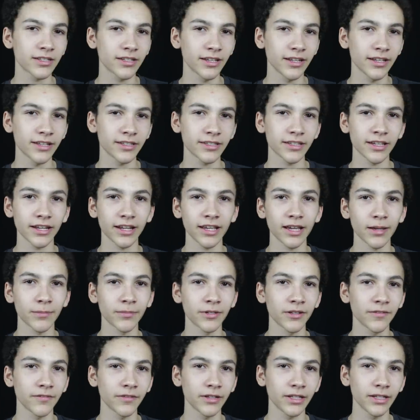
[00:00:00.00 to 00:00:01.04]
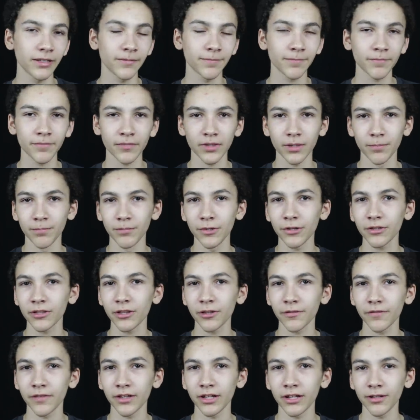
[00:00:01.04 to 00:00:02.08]
snakes in captivity, milk
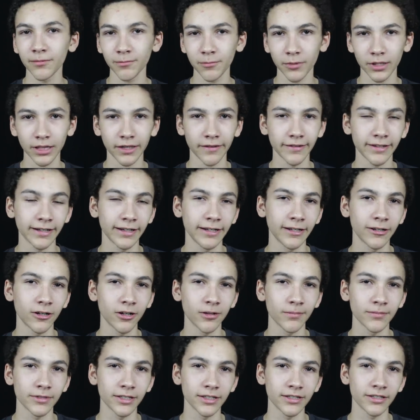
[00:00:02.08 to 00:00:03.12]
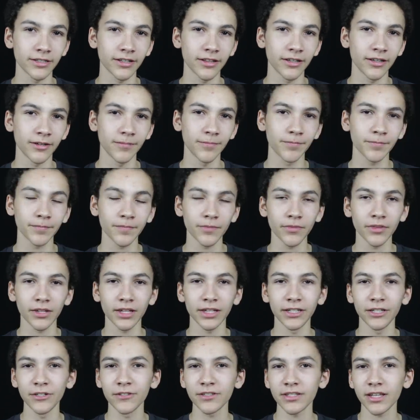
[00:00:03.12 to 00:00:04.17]
their venom without any harm done to them,
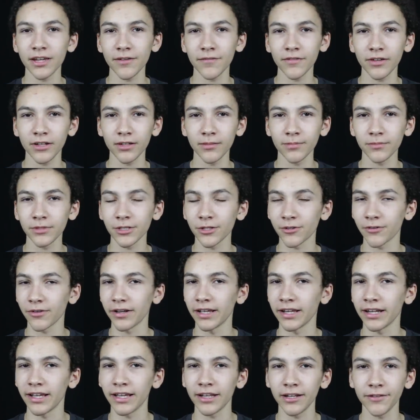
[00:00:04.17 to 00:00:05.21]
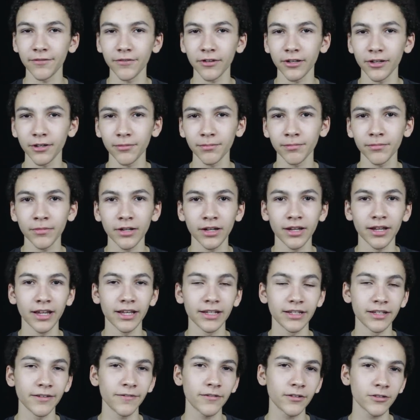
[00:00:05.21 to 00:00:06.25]
and use that venom to create antivenom
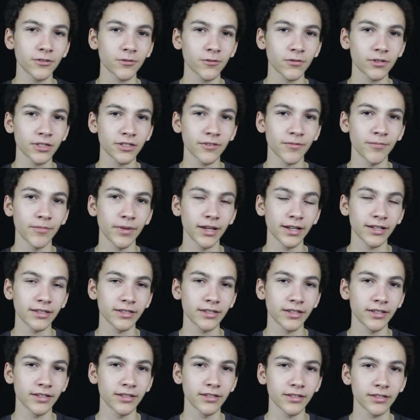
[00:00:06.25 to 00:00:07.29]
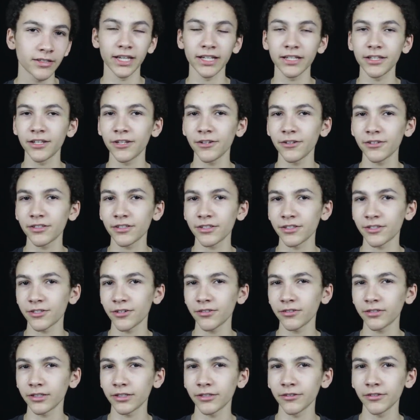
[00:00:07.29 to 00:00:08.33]
and different sorts of medicines and cures to
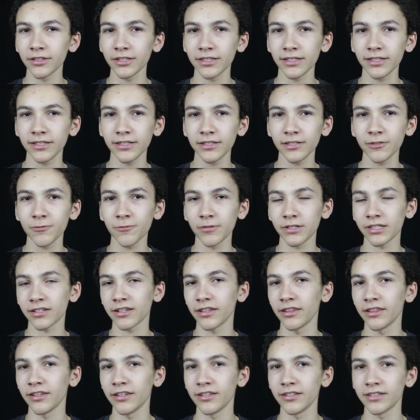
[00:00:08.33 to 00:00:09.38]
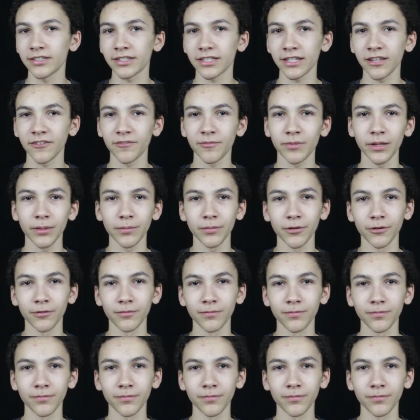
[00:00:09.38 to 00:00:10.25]
certain illnesses, which can then save people.